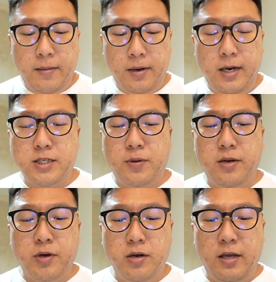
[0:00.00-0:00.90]
But the next one
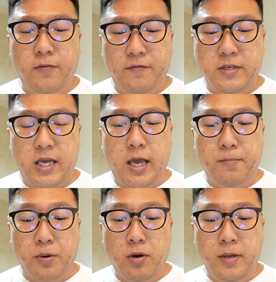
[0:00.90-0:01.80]
that we're going to evolve is a
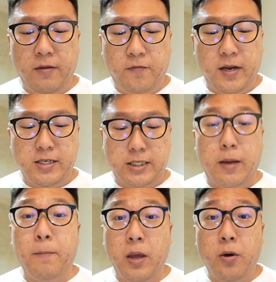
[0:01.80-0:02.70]
Burmese. In fact, this is
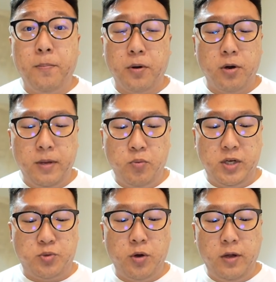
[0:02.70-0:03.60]
a male Burmese,
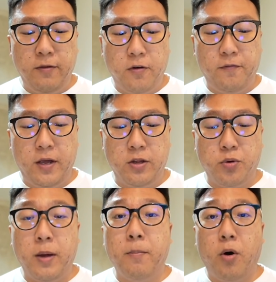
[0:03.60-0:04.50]
which will evolve
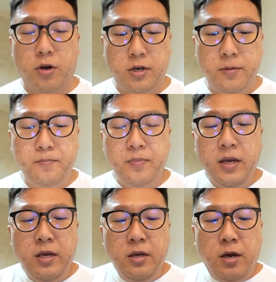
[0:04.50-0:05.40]
into a Mortem.
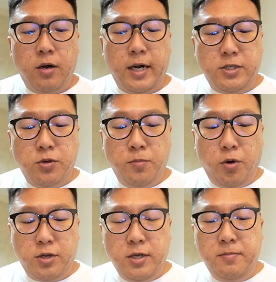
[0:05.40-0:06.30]
Alright, so
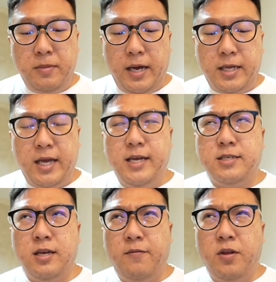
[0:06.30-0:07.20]
Mortem, I
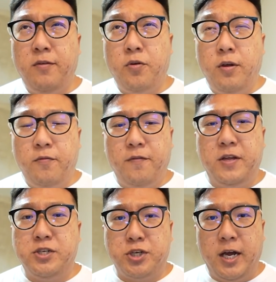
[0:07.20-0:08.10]
guess, even if you evolve
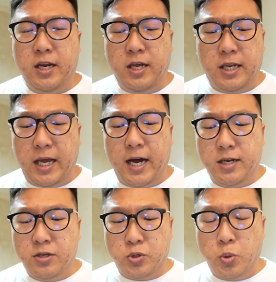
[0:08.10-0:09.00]
the shiny, the
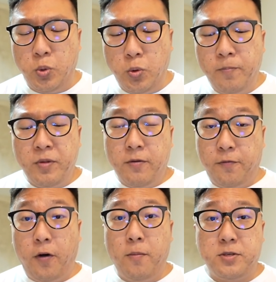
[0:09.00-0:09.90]
other 2
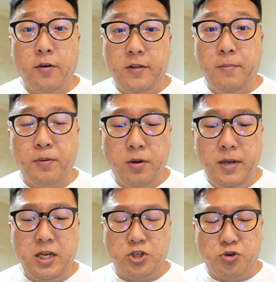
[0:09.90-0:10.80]
forms of the
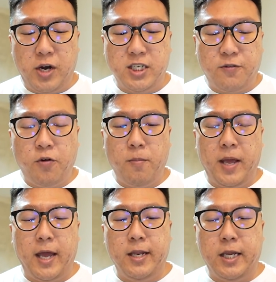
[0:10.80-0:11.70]
Burmese, the trash form
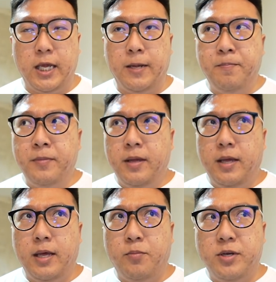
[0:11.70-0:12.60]
and the,
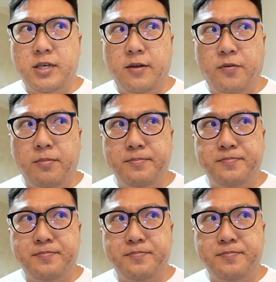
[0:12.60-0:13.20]
what's the other form?